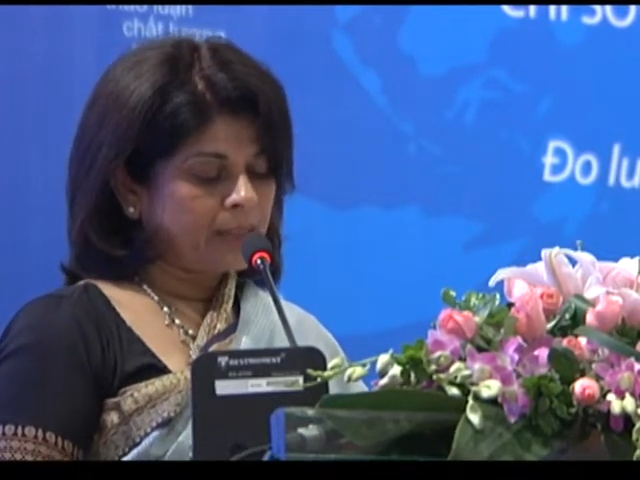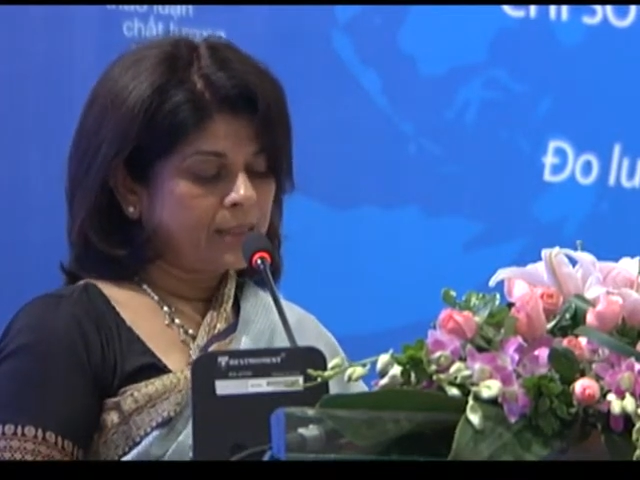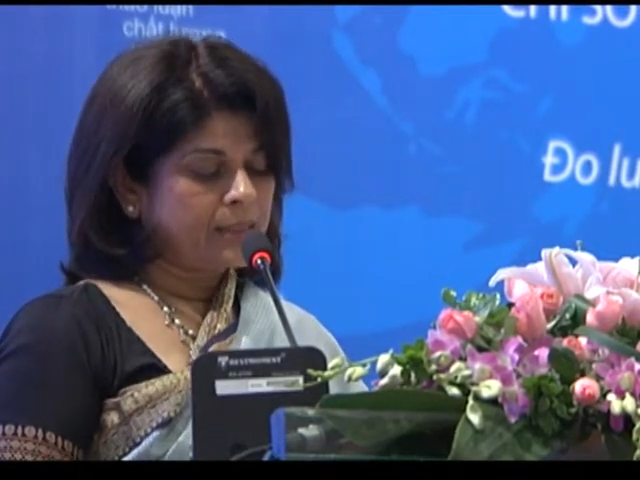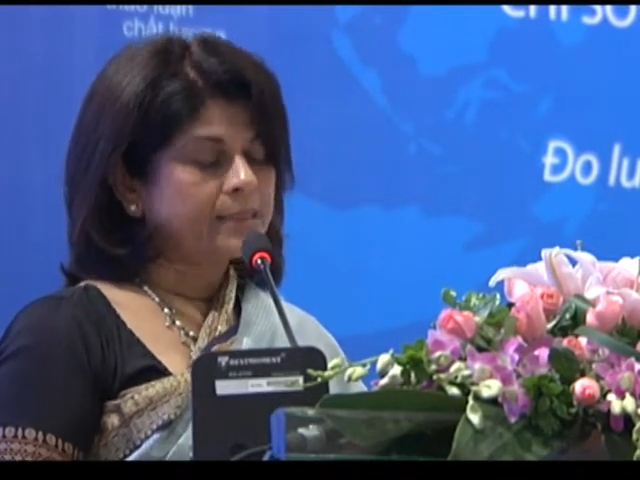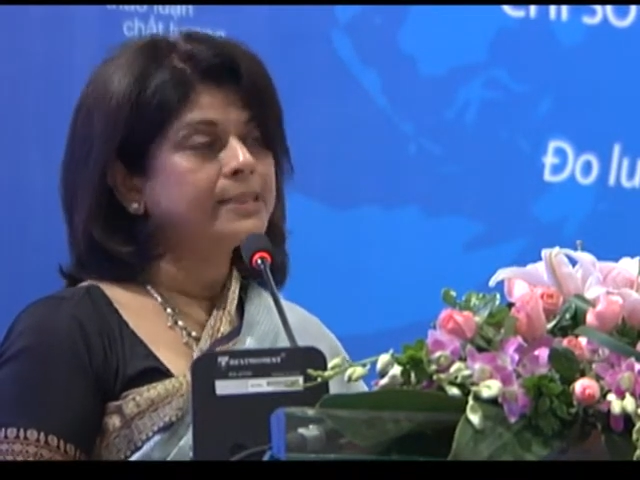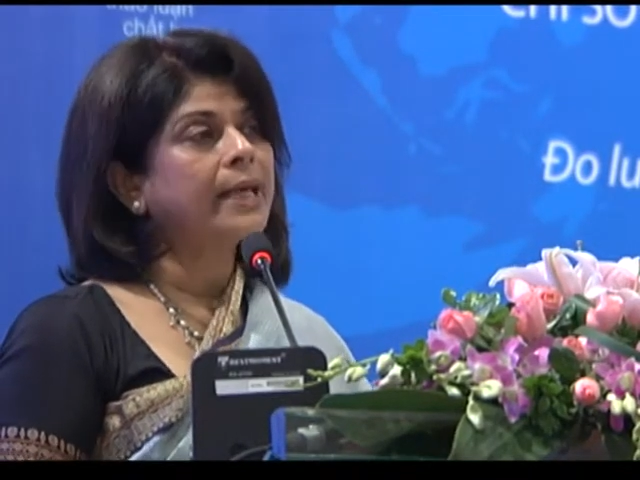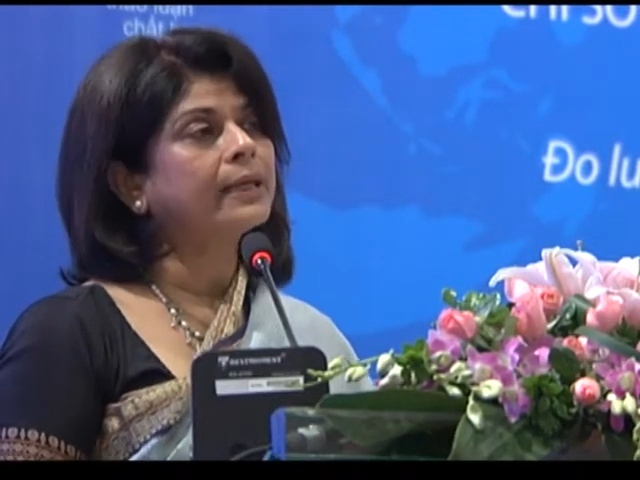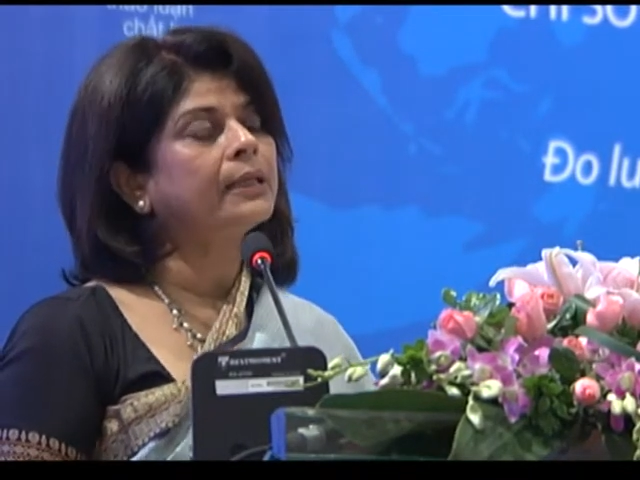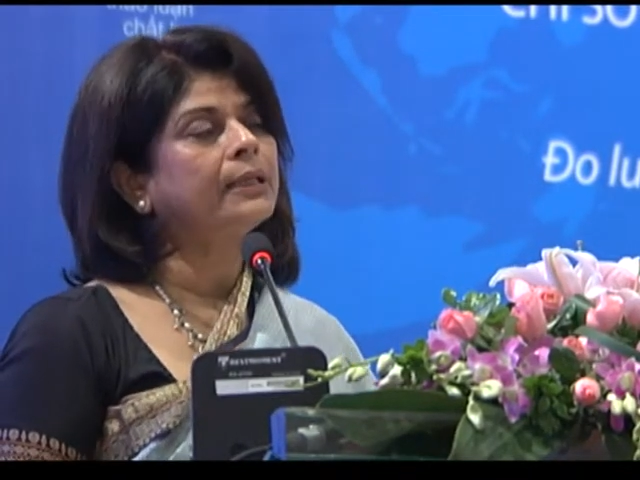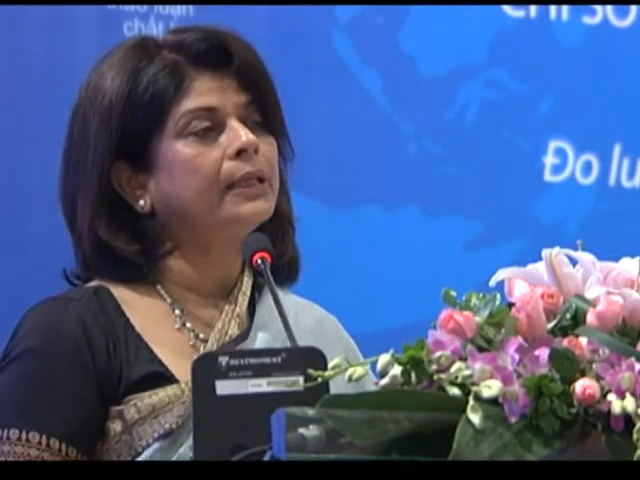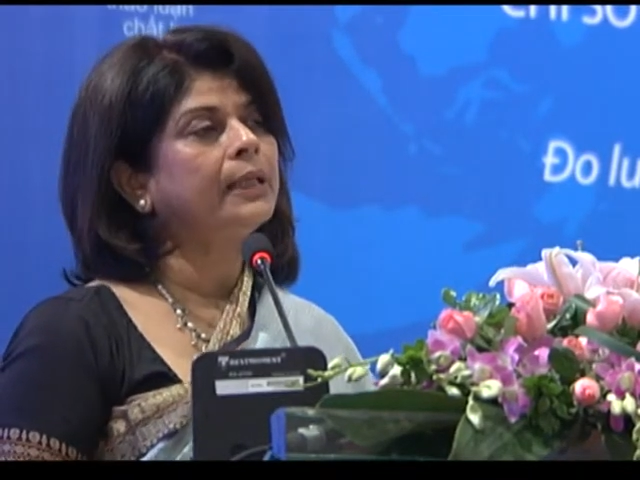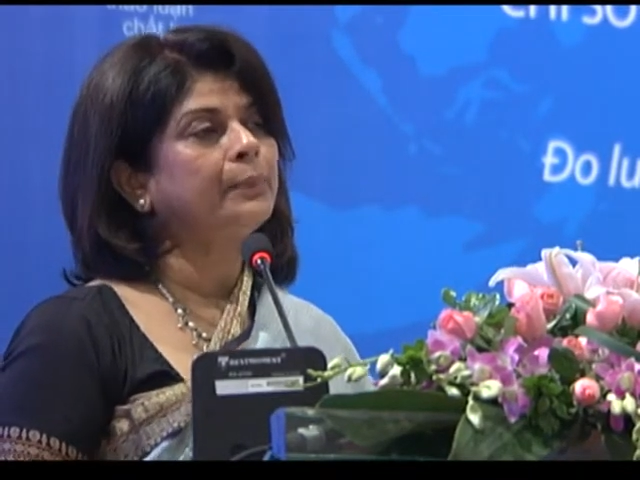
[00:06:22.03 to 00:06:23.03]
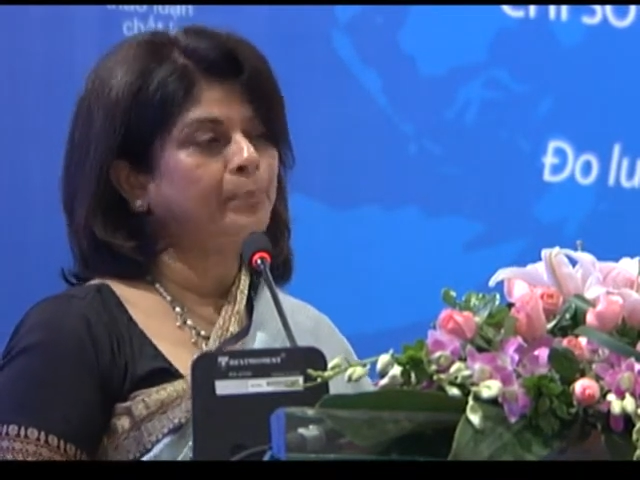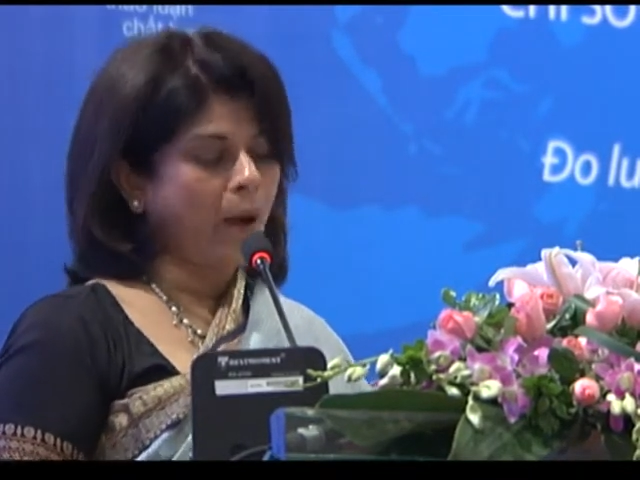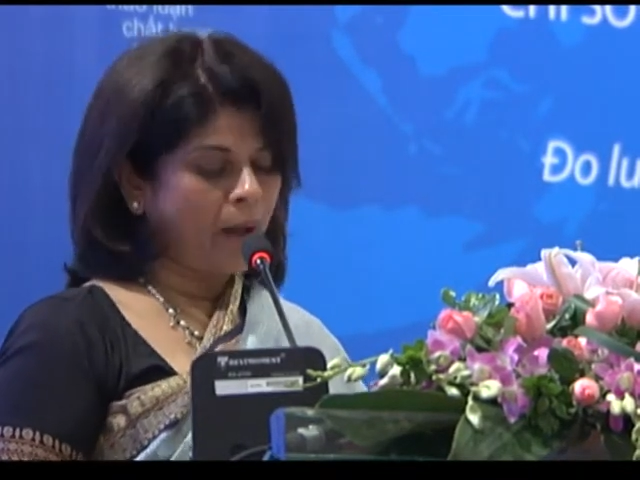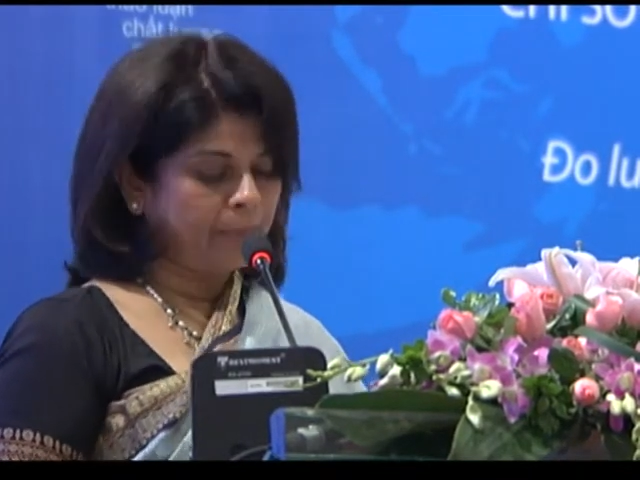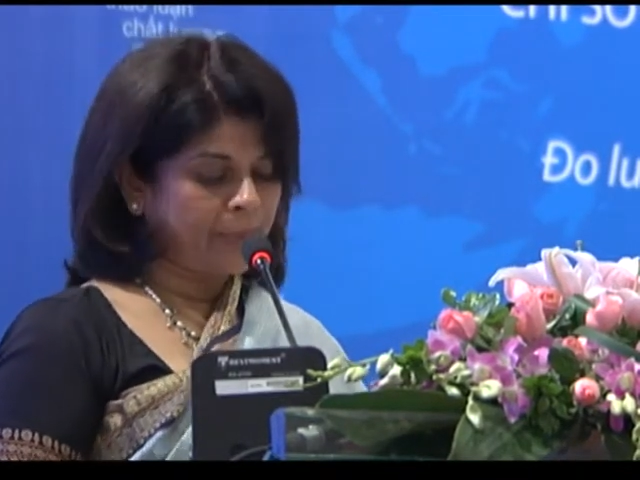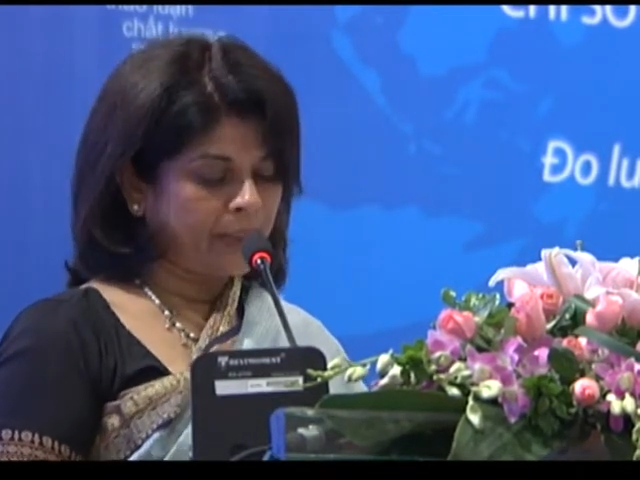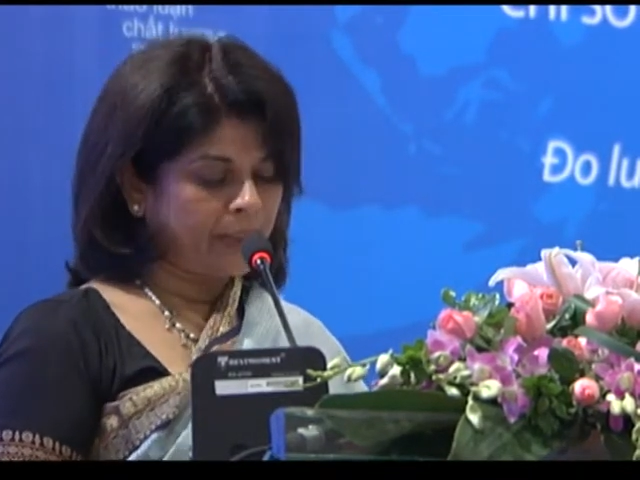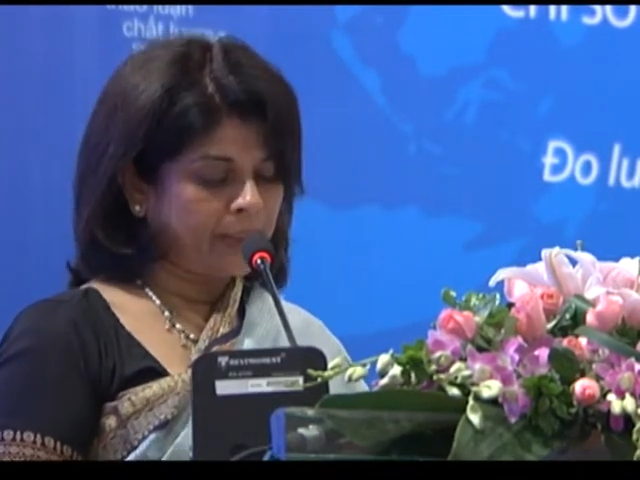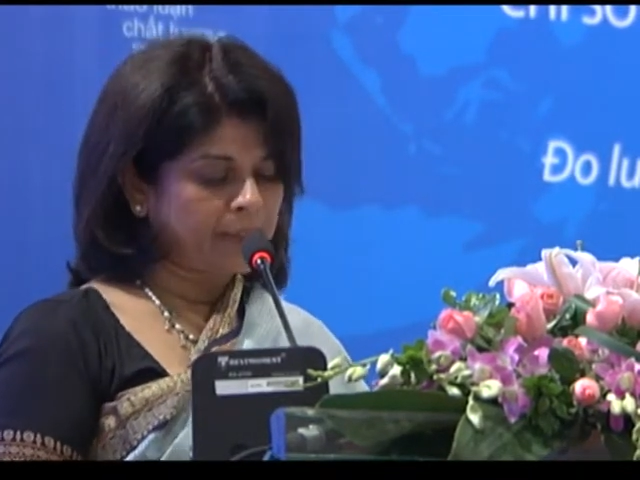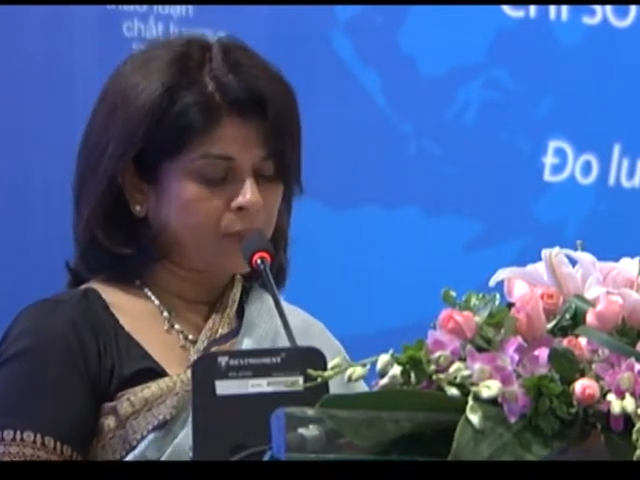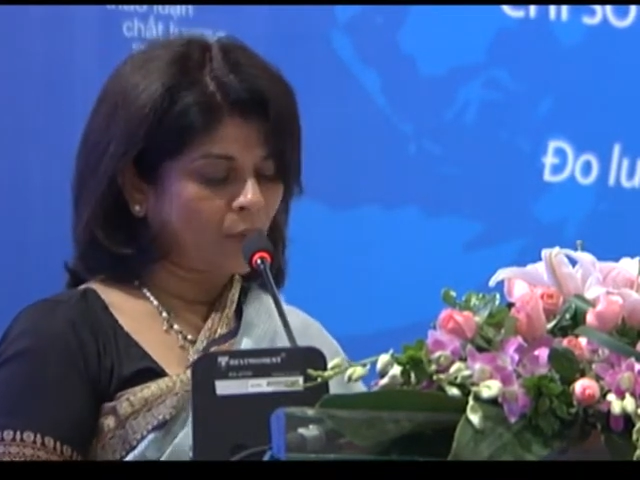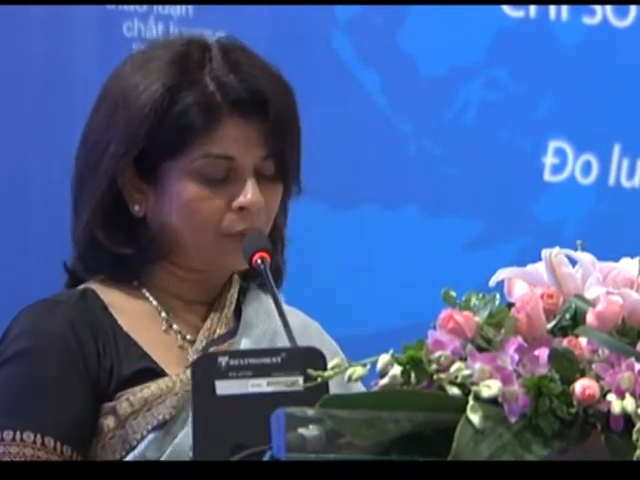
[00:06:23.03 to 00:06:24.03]
Secondly, PAPI
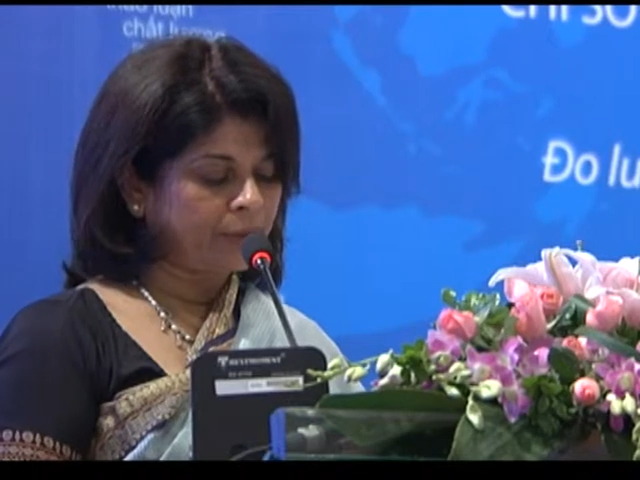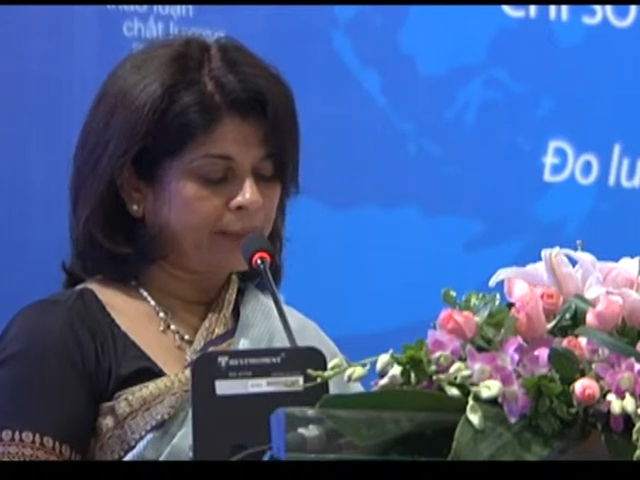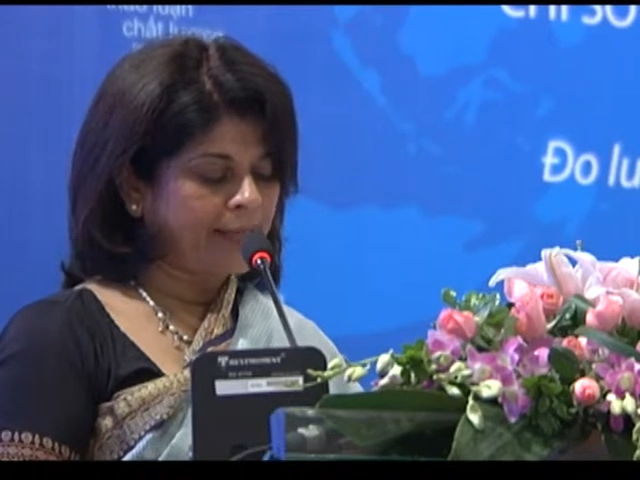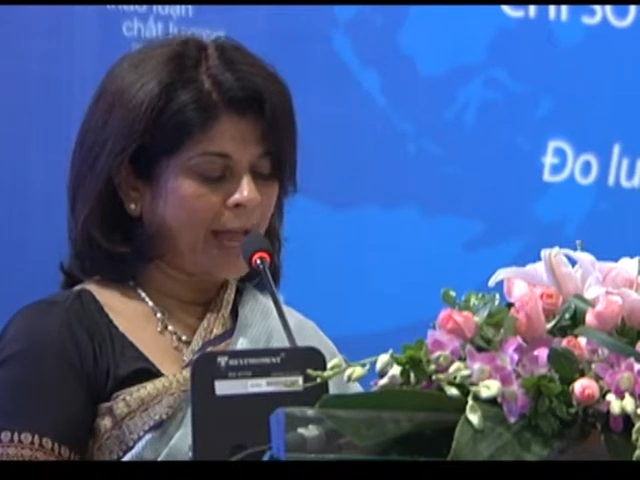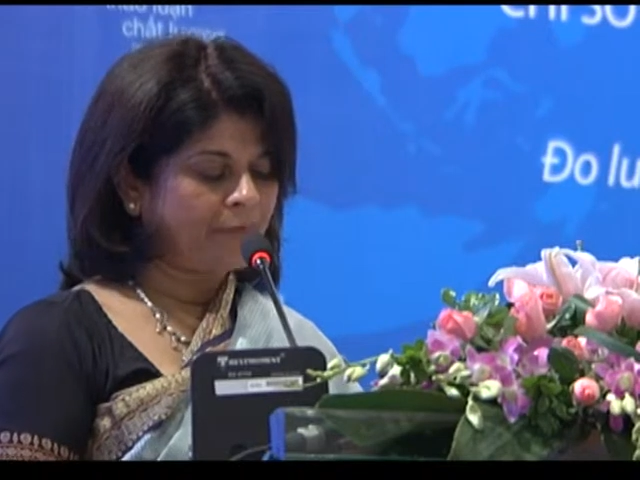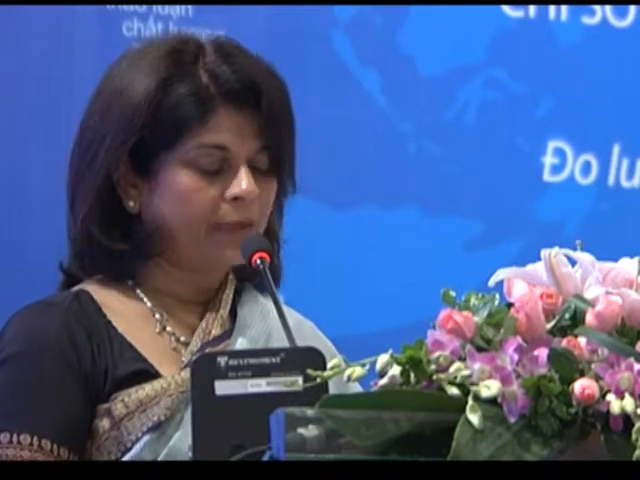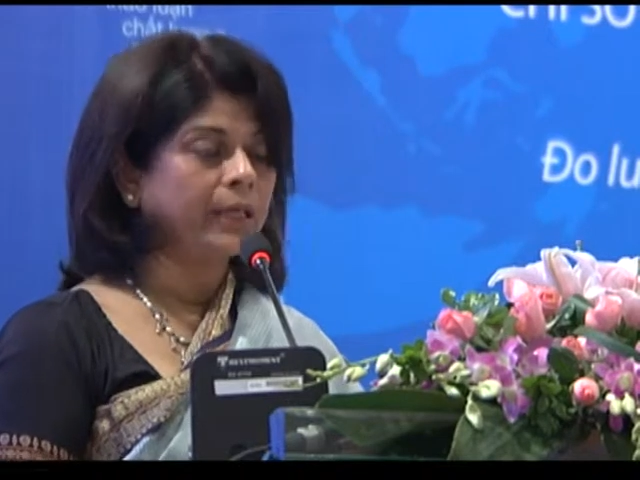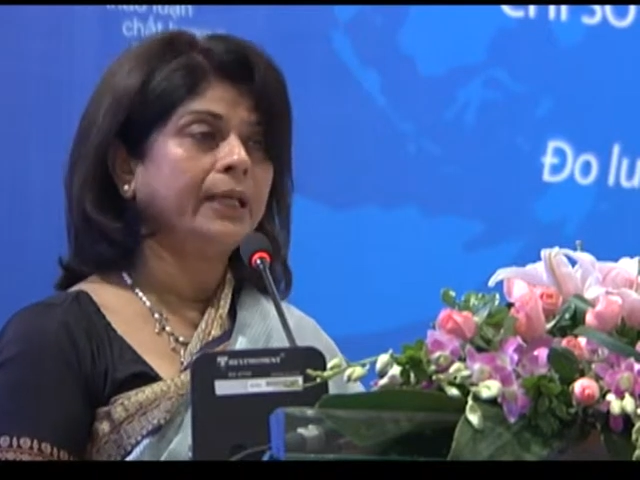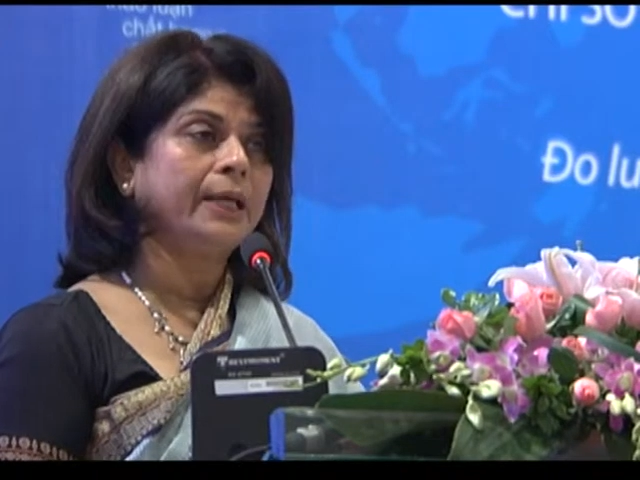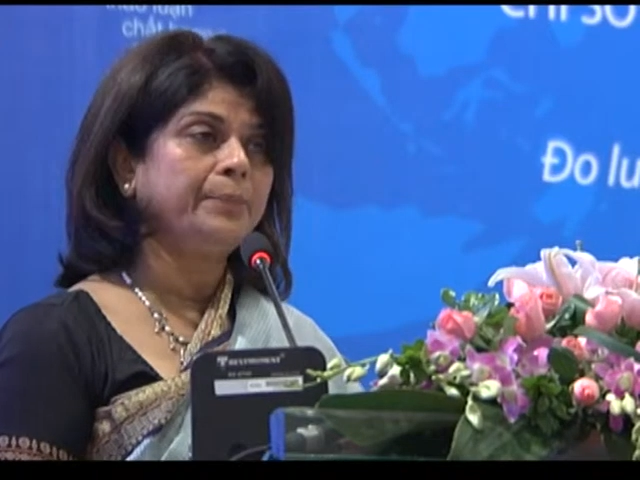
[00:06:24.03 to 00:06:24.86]
is already having an